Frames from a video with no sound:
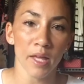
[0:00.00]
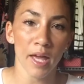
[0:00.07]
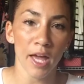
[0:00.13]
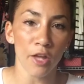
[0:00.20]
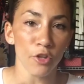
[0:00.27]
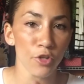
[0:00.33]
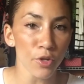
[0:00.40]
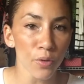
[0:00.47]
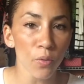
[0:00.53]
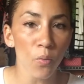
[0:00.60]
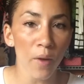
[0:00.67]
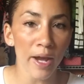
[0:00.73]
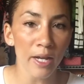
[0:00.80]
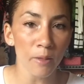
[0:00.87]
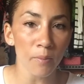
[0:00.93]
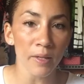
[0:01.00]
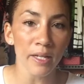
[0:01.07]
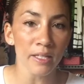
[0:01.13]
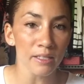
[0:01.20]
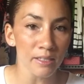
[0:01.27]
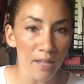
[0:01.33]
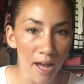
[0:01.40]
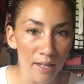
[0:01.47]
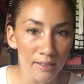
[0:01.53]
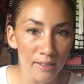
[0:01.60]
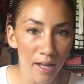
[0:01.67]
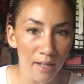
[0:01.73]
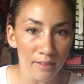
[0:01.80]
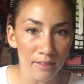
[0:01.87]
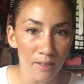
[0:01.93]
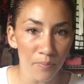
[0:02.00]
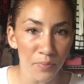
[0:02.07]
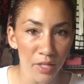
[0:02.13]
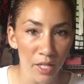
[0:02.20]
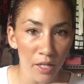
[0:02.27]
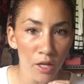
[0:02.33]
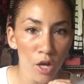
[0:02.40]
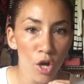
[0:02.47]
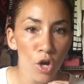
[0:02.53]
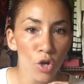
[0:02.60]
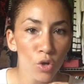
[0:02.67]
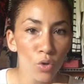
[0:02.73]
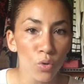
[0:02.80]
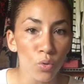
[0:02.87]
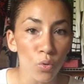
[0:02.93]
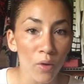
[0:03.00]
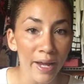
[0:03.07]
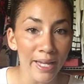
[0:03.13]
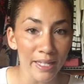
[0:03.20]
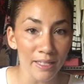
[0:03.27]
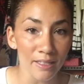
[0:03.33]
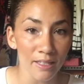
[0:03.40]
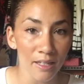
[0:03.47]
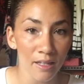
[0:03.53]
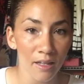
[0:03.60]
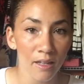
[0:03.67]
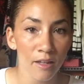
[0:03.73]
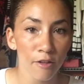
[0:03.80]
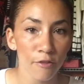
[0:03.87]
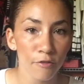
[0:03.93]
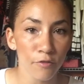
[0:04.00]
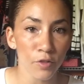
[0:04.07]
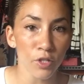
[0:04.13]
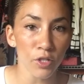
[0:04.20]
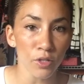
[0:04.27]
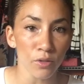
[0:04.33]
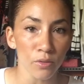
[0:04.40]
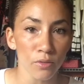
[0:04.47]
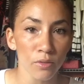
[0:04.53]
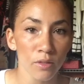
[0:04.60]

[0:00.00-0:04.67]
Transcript: and you're waiting because God's got something great for you?